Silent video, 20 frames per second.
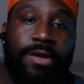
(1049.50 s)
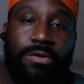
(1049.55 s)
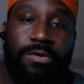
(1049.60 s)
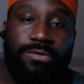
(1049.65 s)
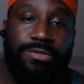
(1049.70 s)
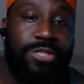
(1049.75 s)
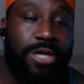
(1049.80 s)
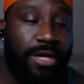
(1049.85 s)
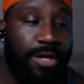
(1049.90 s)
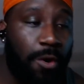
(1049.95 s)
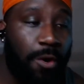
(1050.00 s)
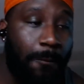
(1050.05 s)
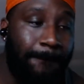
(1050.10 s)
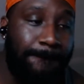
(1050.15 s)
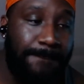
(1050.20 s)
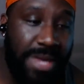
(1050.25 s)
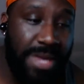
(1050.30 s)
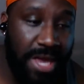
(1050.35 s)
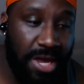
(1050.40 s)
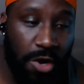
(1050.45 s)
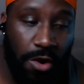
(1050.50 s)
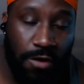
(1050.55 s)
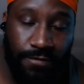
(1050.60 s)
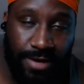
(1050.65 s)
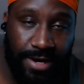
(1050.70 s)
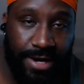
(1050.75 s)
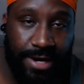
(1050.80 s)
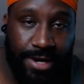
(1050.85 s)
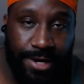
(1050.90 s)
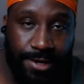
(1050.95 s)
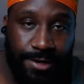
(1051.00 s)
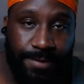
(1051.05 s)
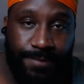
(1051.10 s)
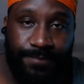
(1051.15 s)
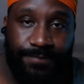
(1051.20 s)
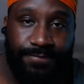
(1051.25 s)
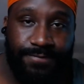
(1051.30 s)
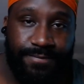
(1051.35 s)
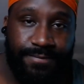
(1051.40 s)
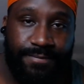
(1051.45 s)
Trying to go big over here.
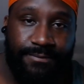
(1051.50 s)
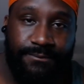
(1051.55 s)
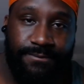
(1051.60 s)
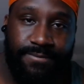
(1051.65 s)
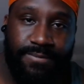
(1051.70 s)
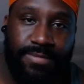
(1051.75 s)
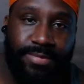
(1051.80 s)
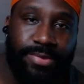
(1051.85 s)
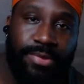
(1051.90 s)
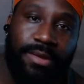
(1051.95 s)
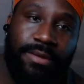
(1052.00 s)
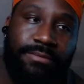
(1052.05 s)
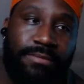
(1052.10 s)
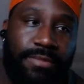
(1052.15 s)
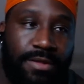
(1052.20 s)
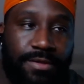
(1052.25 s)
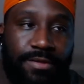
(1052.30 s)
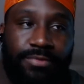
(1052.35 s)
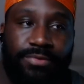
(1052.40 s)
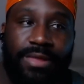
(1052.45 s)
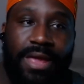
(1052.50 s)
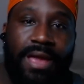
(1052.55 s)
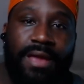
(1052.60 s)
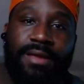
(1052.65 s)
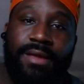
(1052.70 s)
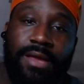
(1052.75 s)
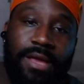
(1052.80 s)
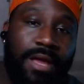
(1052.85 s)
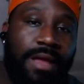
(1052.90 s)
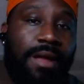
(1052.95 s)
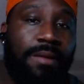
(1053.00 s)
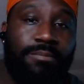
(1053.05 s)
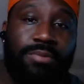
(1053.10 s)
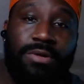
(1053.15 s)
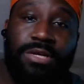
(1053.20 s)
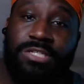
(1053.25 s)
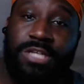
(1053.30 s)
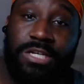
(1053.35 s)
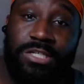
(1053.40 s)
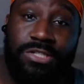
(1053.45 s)
Other than that, I
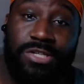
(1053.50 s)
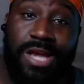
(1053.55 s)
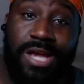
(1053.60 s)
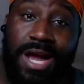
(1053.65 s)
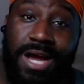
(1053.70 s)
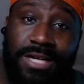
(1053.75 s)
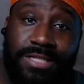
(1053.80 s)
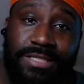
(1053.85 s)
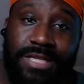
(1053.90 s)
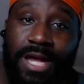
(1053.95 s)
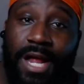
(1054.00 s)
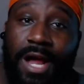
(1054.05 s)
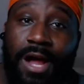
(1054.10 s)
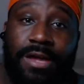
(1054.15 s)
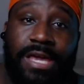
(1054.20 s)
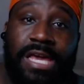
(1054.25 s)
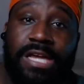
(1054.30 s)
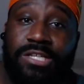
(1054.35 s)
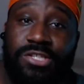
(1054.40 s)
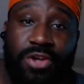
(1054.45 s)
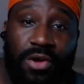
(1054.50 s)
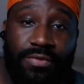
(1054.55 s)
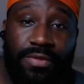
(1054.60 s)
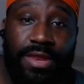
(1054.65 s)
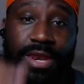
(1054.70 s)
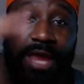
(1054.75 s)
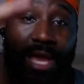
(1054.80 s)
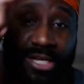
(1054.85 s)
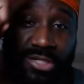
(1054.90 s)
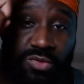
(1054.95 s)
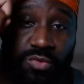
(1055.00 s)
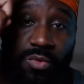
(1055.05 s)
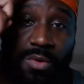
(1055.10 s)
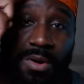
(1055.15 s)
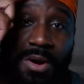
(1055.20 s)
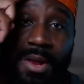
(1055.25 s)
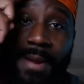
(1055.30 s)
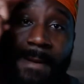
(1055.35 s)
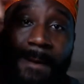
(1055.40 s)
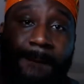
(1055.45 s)
appreciate you guys. I'll catch you on the next
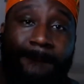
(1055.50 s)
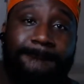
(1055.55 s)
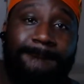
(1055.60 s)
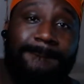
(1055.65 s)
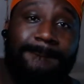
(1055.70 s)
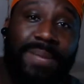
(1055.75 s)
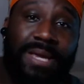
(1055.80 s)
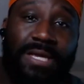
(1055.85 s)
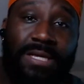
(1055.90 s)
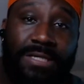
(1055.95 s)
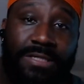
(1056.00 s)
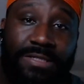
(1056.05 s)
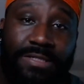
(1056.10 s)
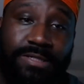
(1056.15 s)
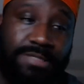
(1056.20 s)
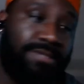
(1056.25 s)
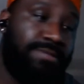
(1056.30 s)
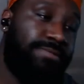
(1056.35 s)
one. Peace.